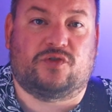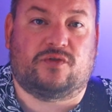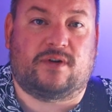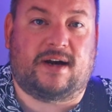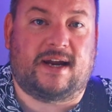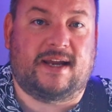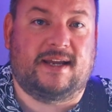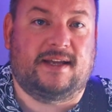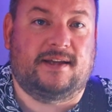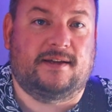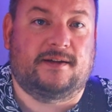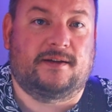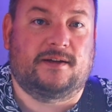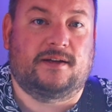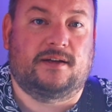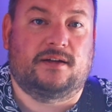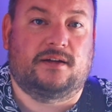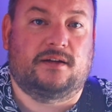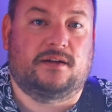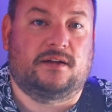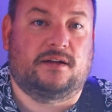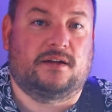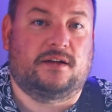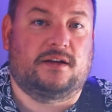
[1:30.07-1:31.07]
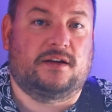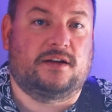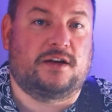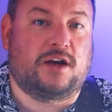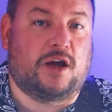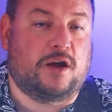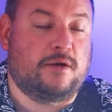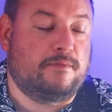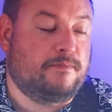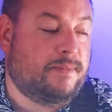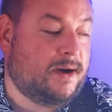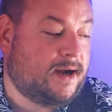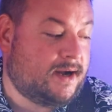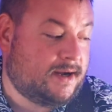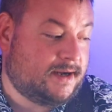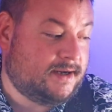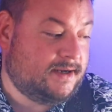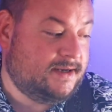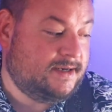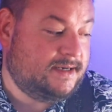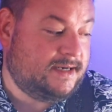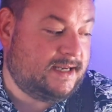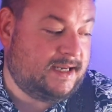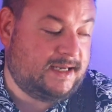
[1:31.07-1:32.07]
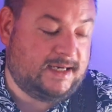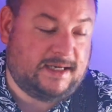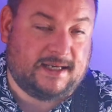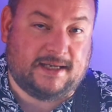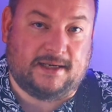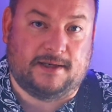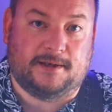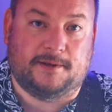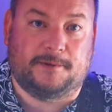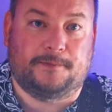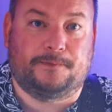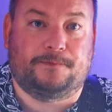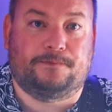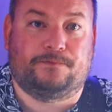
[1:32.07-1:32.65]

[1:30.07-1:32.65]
great, no bar needed.